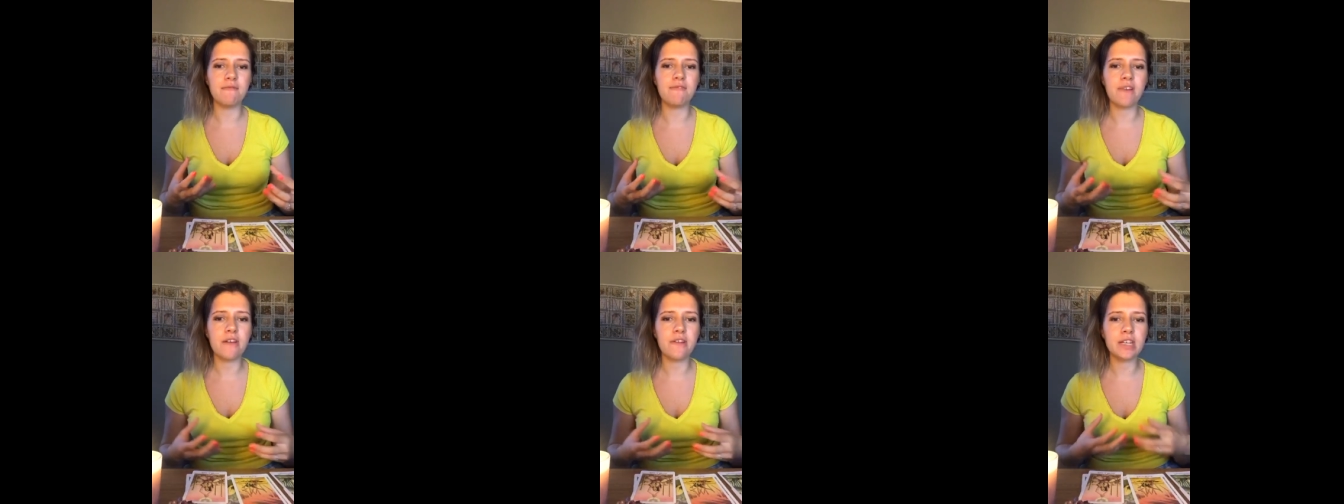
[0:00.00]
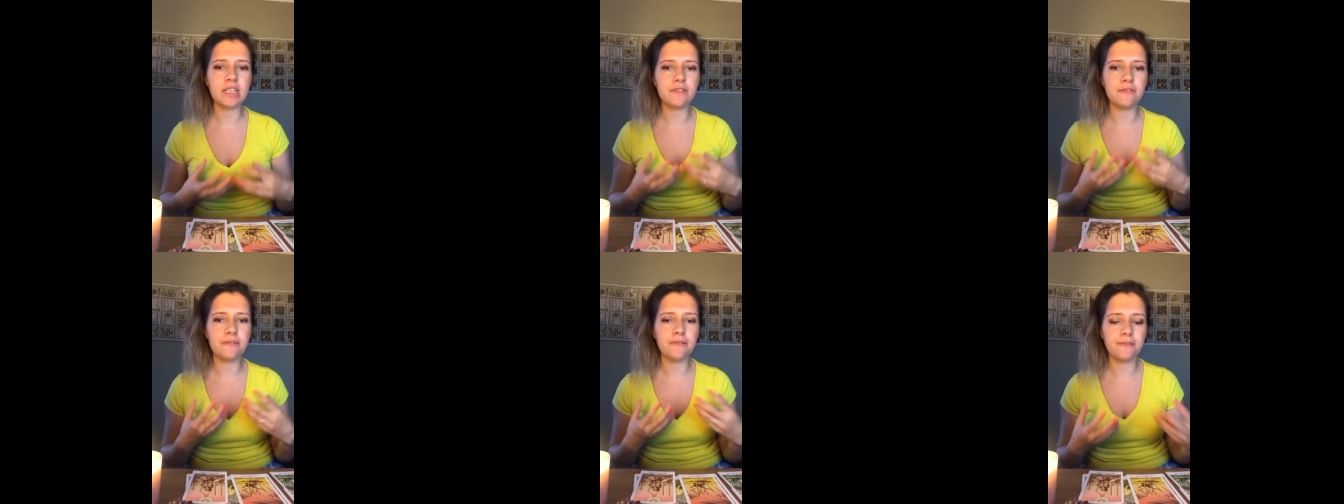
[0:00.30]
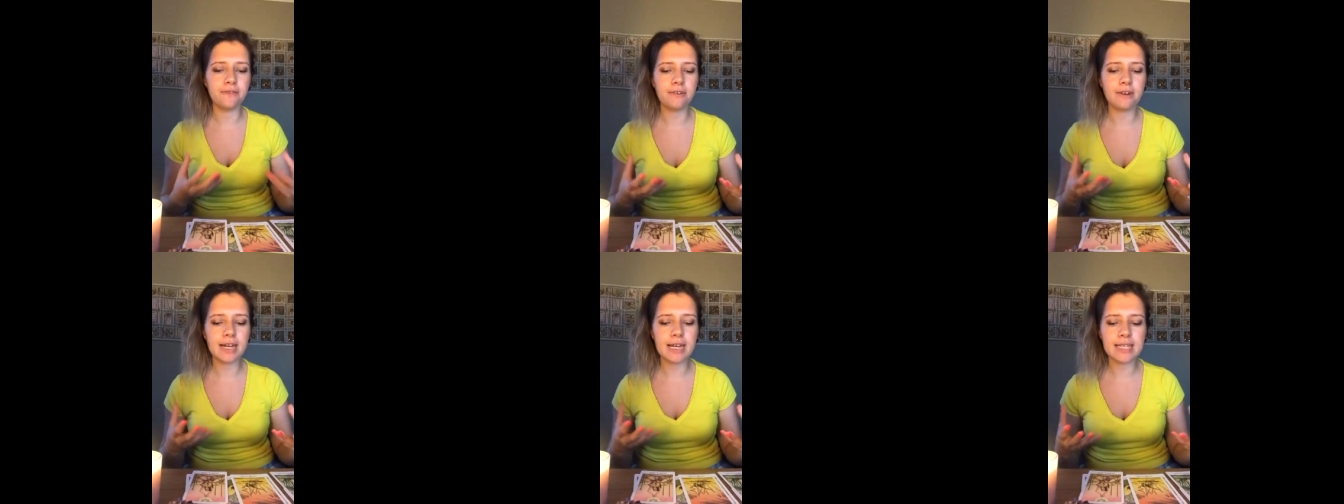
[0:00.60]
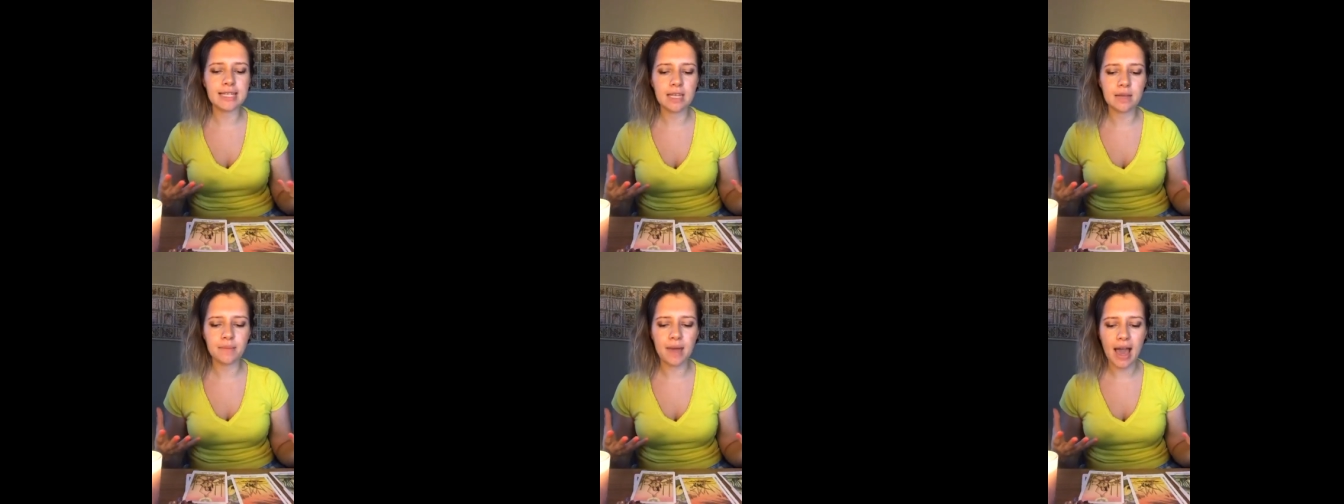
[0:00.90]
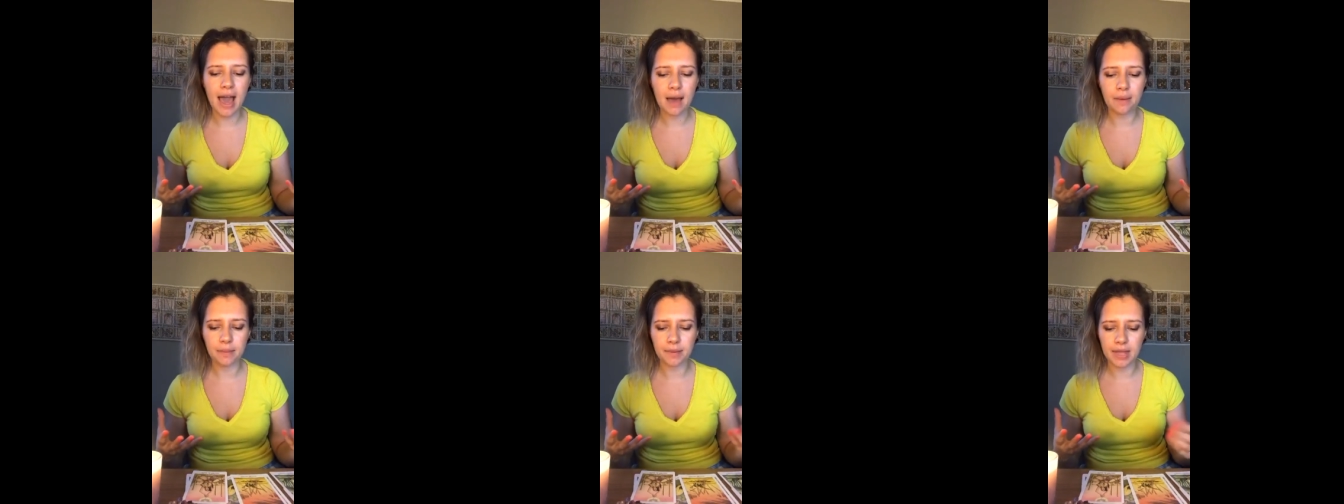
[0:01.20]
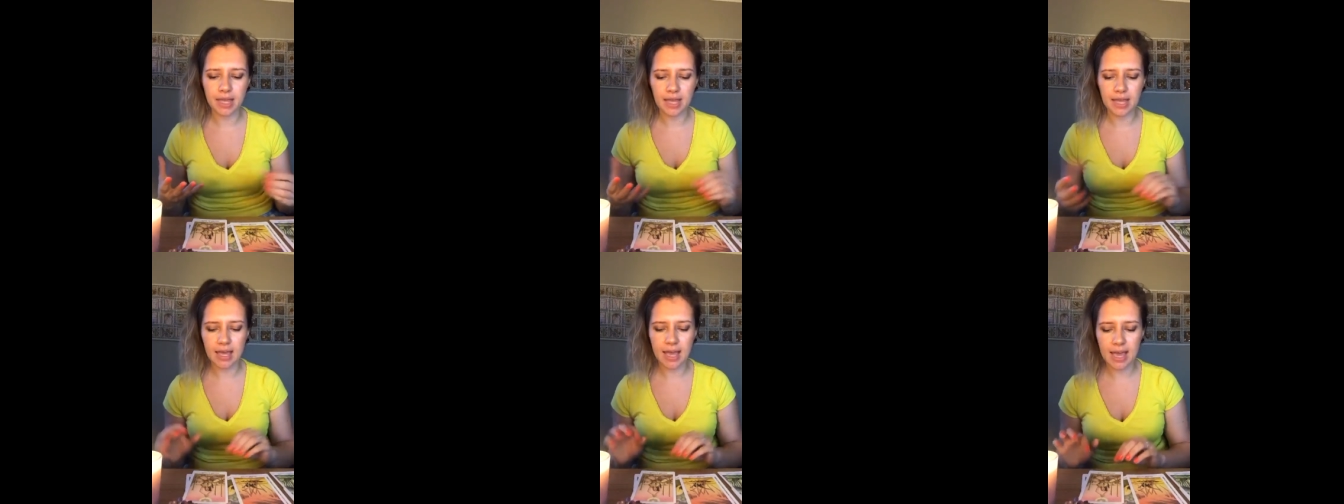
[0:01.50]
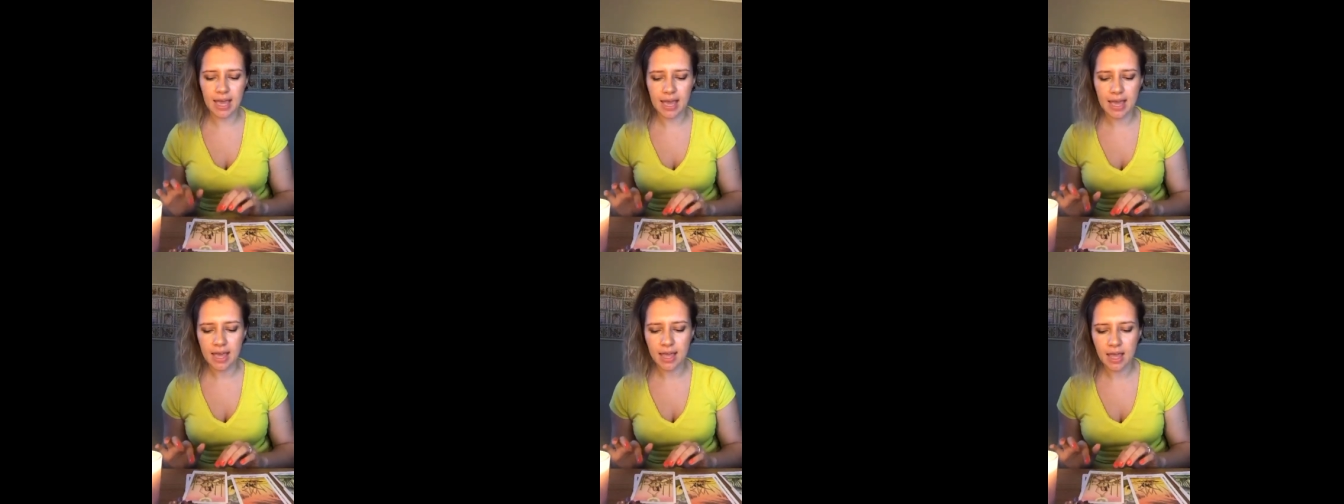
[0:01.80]
There is freedom happening
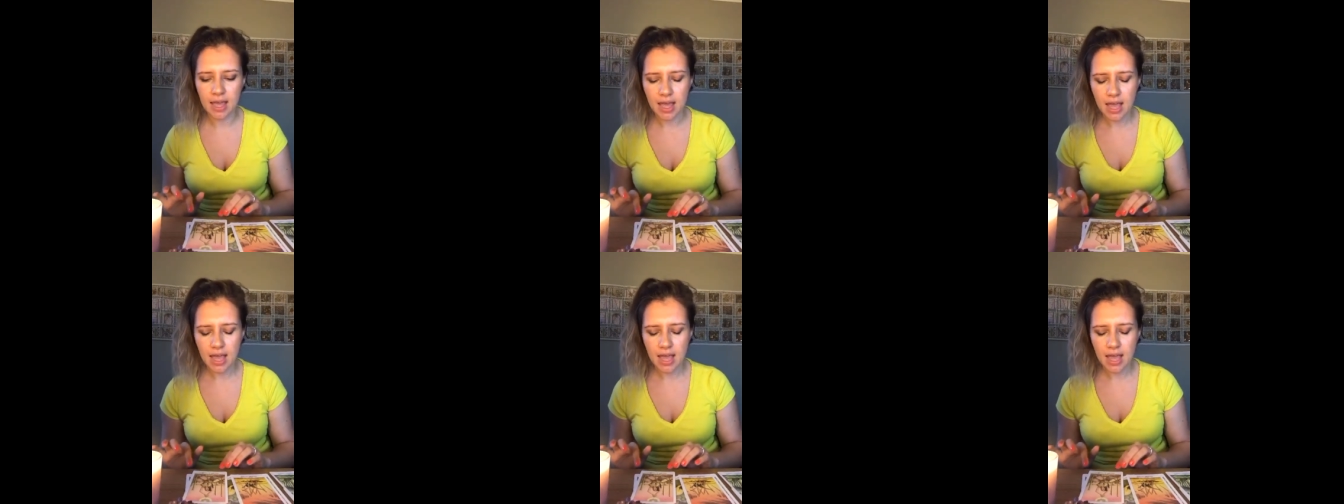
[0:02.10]
here,